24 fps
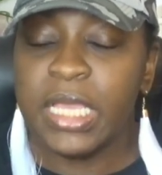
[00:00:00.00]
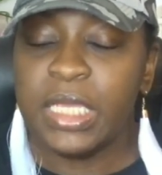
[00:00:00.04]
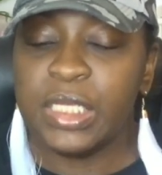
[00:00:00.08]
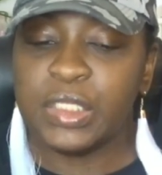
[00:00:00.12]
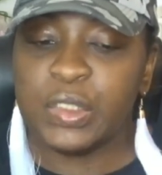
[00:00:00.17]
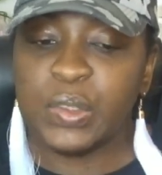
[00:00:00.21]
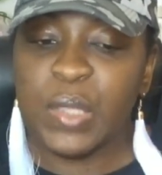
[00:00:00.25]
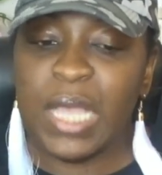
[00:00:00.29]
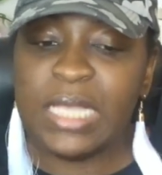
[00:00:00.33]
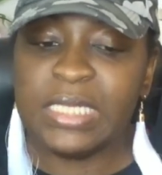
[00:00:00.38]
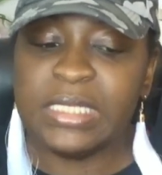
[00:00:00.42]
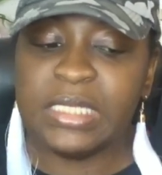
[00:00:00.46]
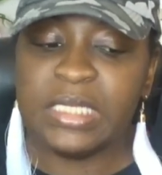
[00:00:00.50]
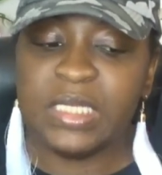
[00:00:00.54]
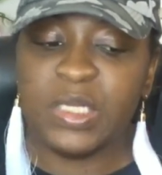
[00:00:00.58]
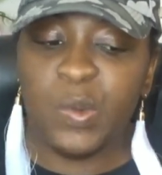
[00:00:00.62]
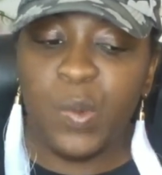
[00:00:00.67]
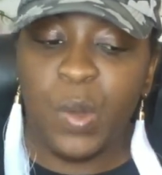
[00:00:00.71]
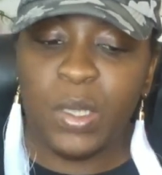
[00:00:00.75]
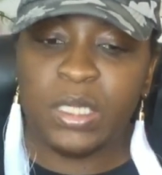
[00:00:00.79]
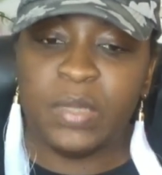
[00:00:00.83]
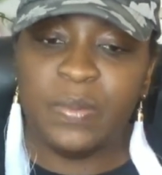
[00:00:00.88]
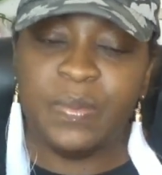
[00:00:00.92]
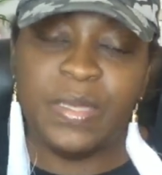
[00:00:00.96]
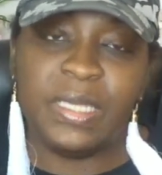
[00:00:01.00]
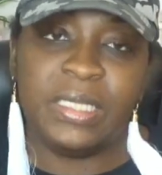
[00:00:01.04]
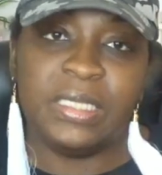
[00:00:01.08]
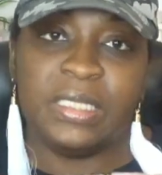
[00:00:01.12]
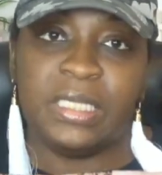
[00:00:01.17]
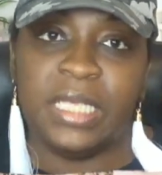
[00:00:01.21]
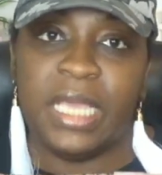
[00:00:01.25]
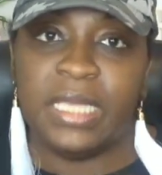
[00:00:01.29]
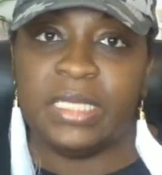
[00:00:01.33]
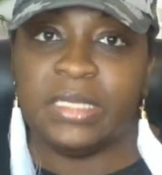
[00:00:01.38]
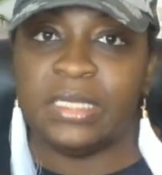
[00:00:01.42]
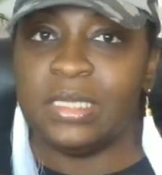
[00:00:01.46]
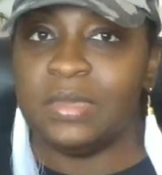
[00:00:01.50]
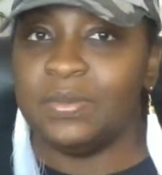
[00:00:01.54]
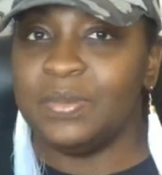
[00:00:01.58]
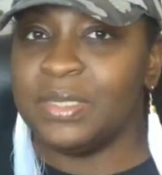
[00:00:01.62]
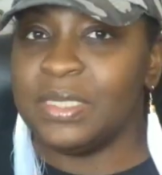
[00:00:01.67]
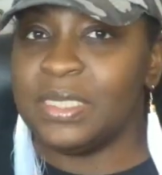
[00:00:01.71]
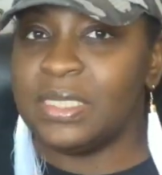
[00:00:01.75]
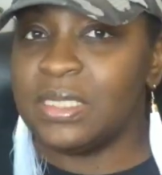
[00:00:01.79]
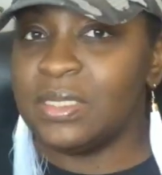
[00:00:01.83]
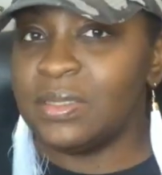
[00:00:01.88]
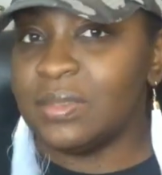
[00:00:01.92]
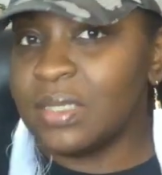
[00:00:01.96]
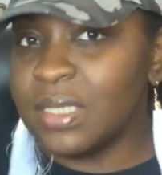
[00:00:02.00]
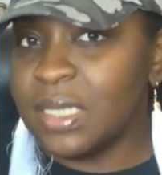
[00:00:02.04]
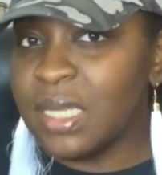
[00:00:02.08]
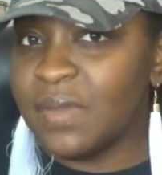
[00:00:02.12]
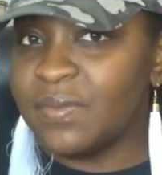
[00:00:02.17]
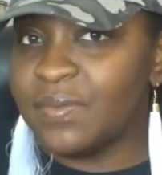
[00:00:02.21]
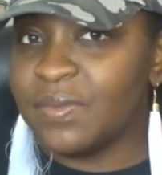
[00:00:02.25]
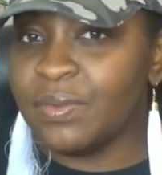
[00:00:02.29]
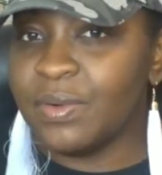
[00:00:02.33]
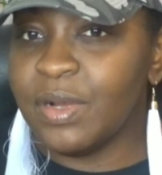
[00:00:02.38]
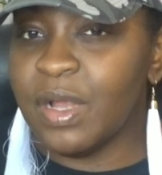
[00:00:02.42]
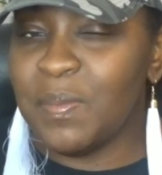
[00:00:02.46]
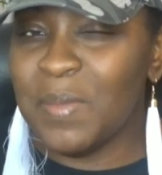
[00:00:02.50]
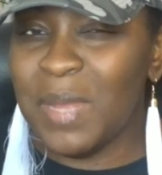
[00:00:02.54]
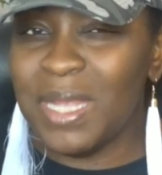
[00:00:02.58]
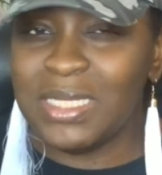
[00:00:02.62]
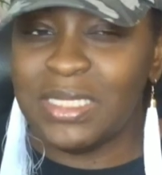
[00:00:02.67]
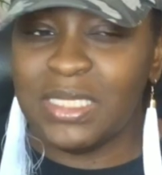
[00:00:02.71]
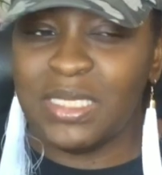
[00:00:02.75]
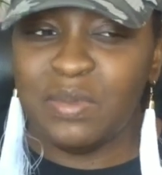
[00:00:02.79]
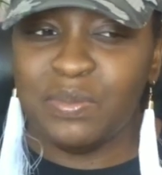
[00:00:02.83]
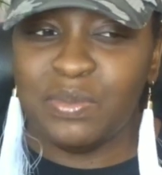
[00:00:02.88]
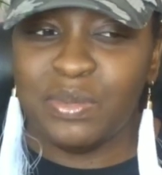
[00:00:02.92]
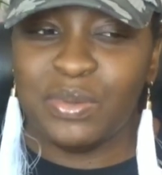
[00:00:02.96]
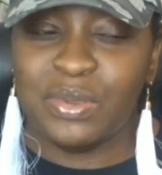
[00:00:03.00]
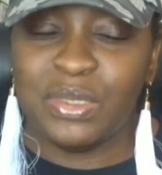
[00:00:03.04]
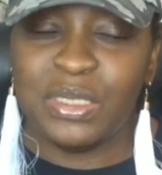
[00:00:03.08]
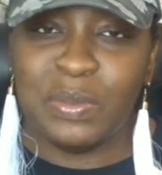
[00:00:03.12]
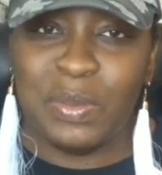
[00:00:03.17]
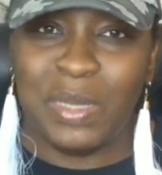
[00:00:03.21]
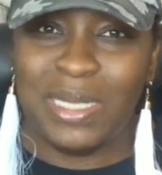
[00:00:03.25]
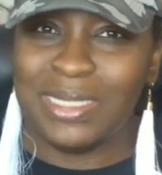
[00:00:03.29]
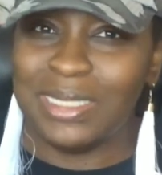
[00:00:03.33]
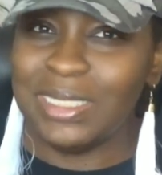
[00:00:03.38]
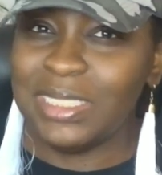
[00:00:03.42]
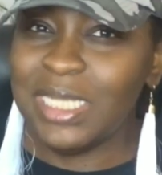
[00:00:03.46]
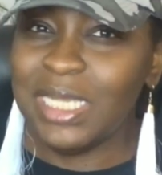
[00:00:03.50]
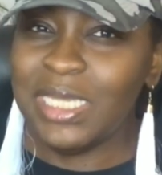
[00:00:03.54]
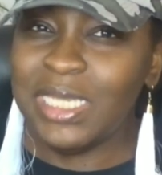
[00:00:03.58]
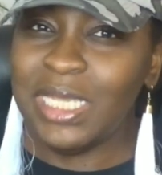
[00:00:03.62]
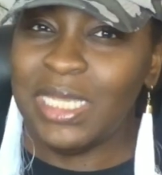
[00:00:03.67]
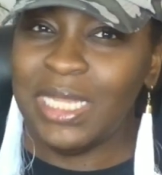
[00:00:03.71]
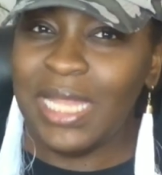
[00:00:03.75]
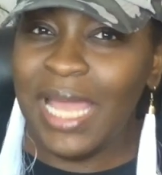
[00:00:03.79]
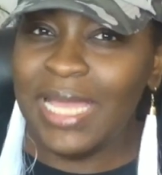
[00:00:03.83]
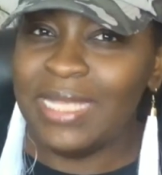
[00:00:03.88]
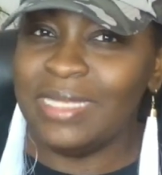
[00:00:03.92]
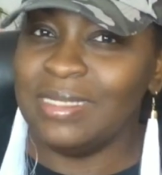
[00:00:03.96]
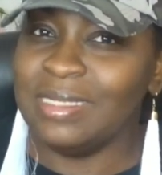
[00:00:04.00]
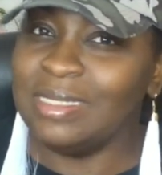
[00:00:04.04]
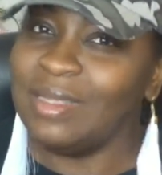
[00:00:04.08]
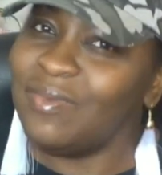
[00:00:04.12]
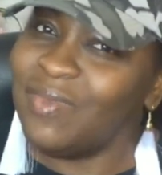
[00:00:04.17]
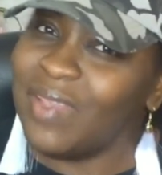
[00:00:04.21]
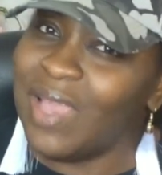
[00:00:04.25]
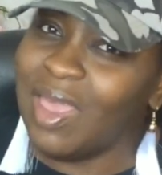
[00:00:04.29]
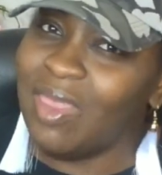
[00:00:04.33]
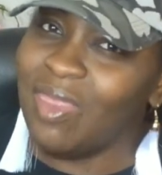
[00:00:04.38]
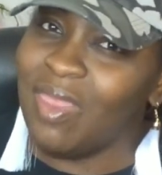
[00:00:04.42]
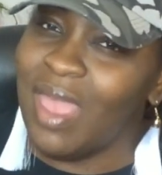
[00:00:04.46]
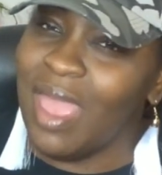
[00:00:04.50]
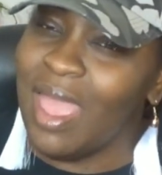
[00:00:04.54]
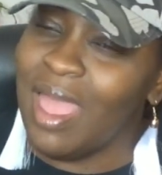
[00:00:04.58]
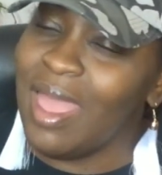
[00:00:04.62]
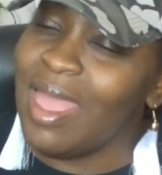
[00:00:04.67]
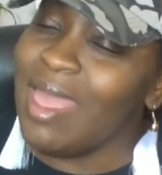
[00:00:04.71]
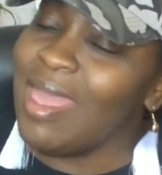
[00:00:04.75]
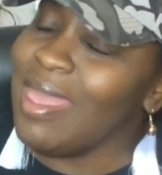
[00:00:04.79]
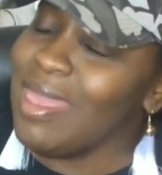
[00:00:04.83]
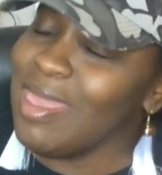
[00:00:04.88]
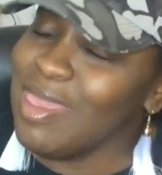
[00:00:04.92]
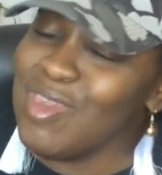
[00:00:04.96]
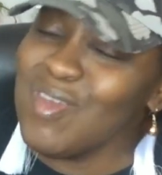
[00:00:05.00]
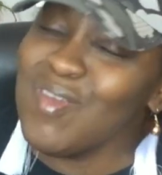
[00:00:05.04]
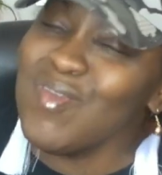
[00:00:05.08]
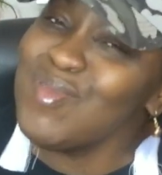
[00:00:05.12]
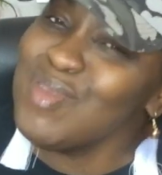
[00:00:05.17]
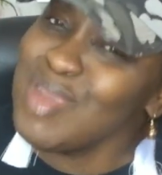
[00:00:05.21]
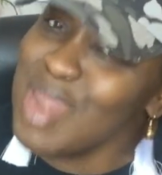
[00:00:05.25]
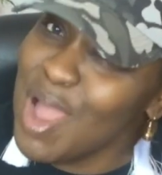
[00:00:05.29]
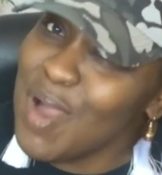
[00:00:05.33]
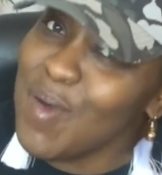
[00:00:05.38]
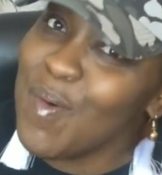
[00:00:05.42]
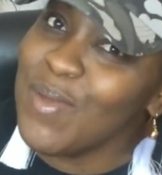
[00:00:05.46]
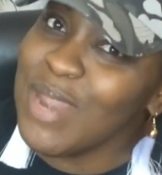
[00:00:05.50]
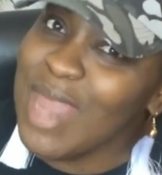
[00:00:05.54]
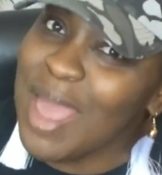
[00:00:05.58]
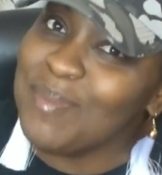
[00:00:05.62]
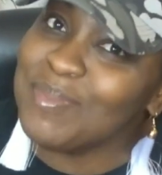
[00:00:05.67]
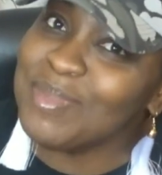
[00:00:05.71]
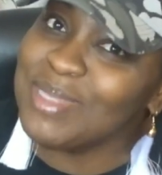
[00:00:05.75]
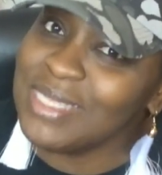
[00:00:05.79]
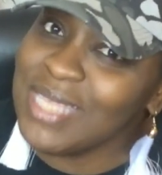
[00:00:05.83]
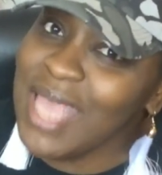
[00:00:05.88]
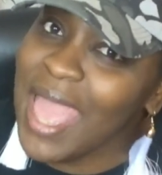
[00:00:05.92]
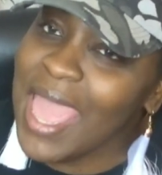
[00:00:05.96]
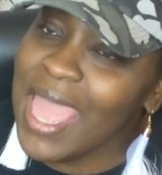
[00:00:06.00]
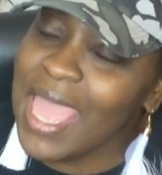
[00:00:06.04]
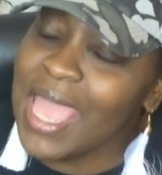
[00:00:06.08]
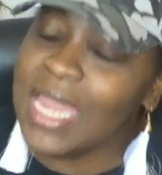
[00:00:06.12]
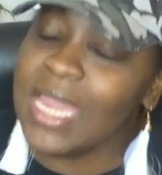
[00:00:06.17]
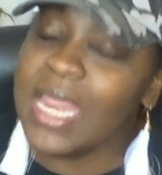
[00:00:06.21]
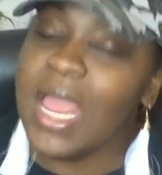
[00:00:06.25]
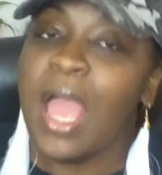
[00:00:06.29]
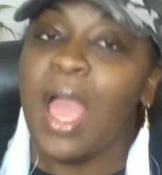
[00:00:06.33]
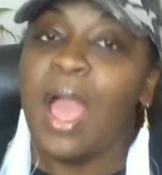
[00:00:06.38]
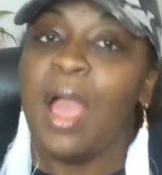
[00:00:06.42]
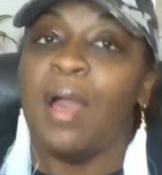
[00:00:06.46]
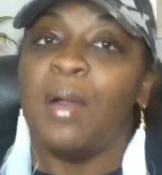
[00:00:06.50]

So I still want to be sexy, but still cover up my dimples and my cellulite and stuff like that. you know what I'm saying.